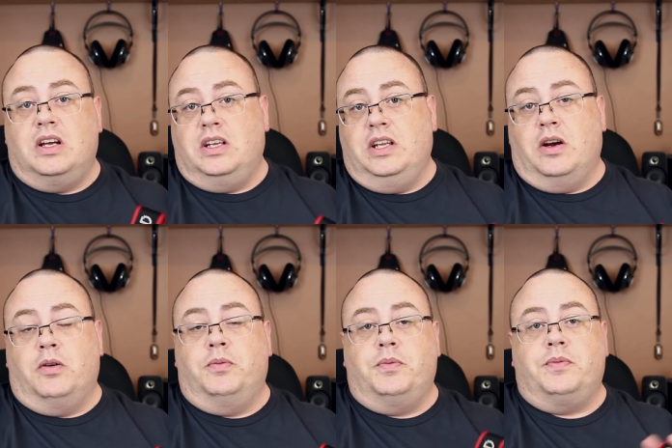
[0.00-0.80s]
you
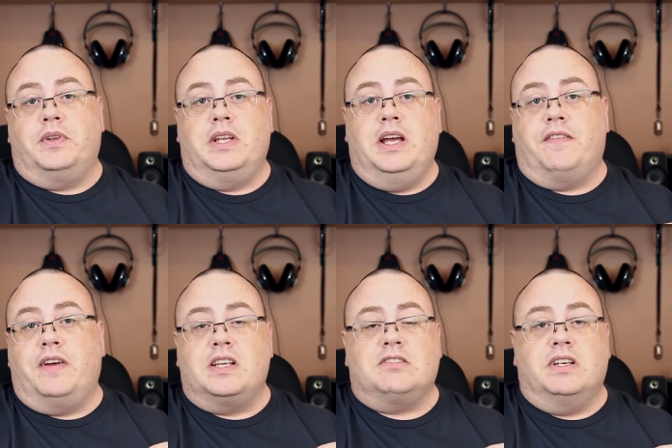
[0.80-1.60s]
know, E F
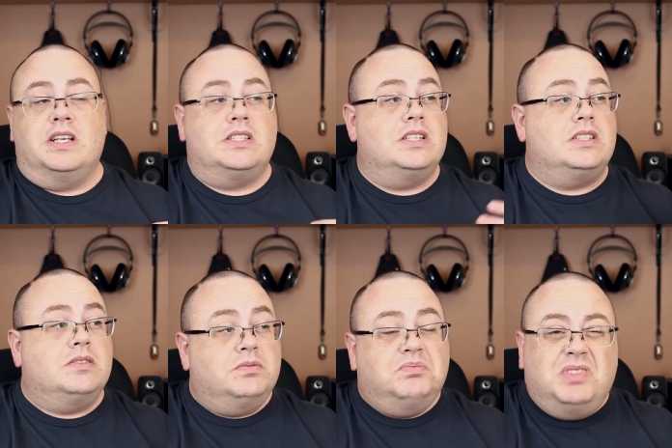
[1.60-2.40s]
S
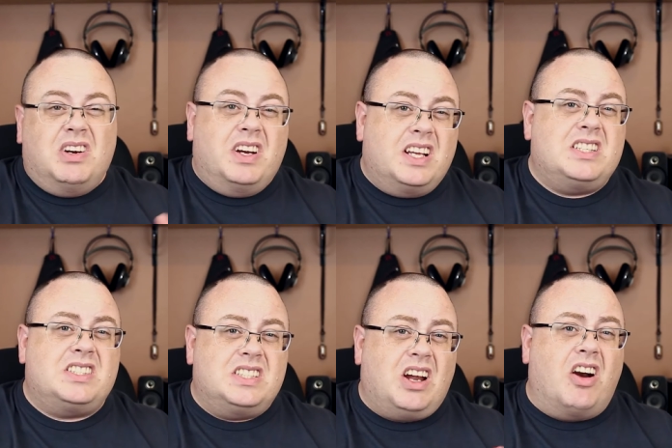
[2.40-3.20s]
lenses, you know, it
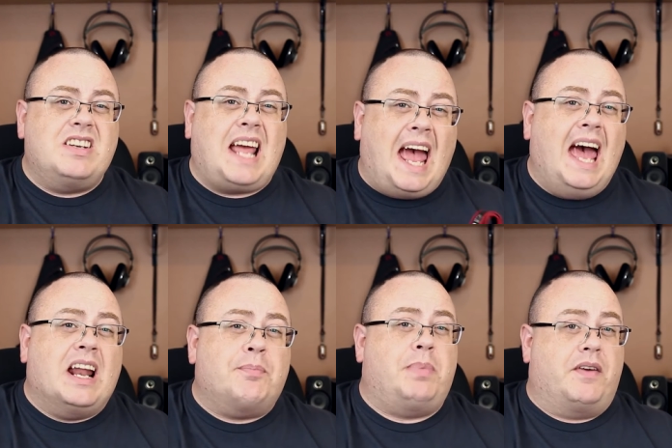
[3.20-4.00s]
starts to
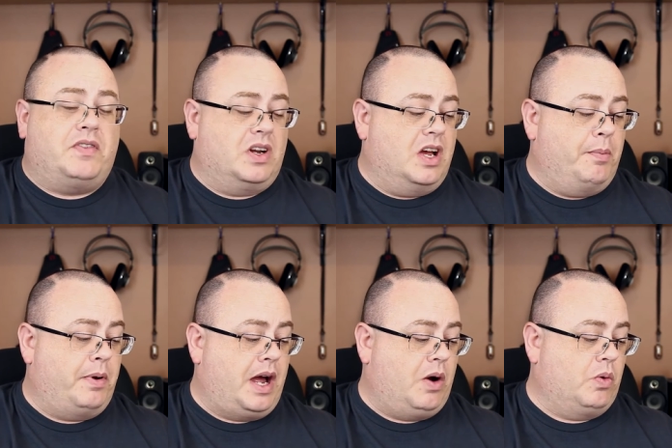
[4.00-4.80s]
add up after a
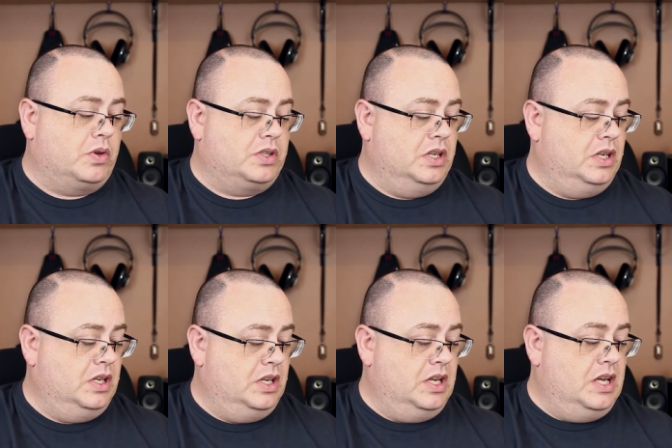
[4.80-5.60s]
couple hours.
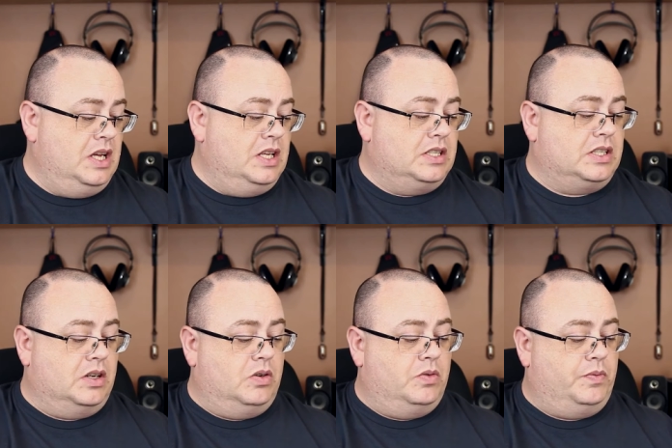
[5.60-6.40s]

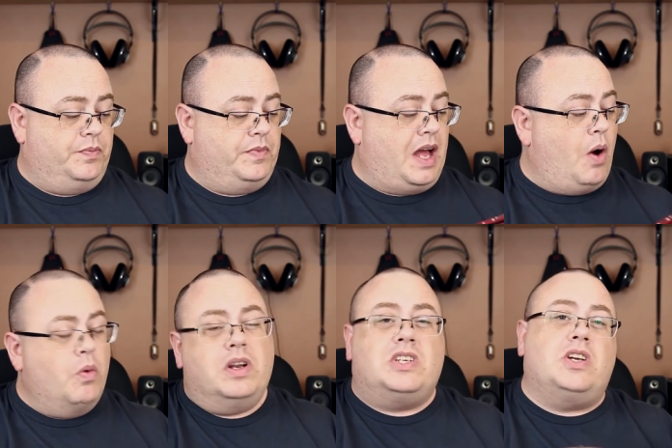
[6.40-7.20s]
So I
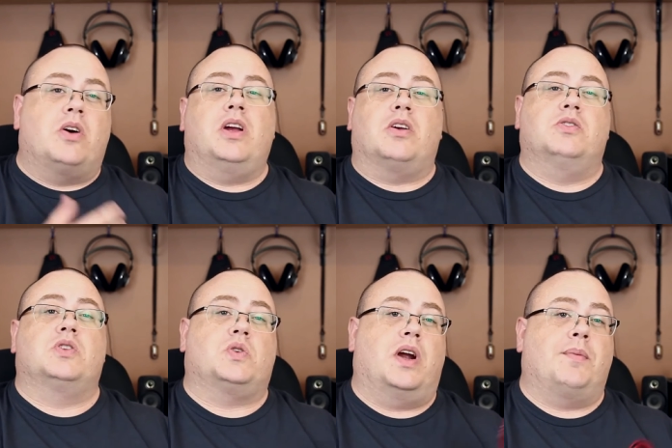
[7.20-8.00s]
wanted to show y'all some
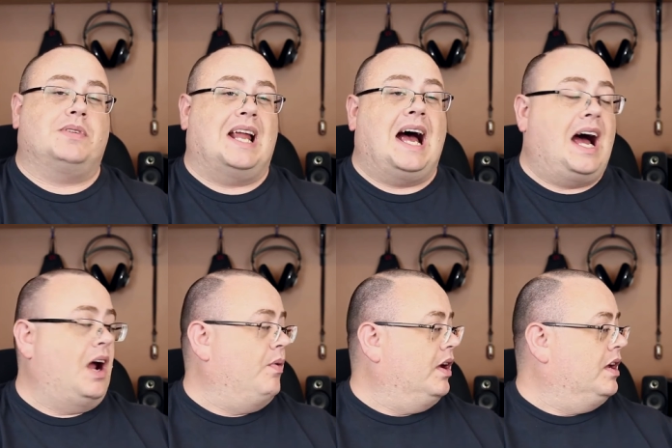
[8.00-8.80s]
straps that
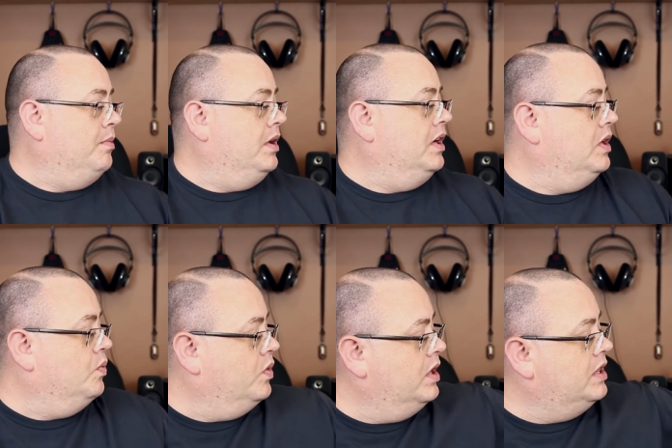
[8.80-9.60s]
I recommend,
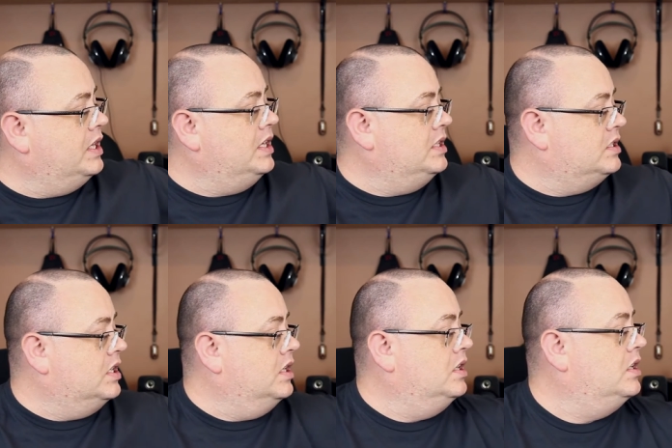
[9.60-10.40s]
and one of these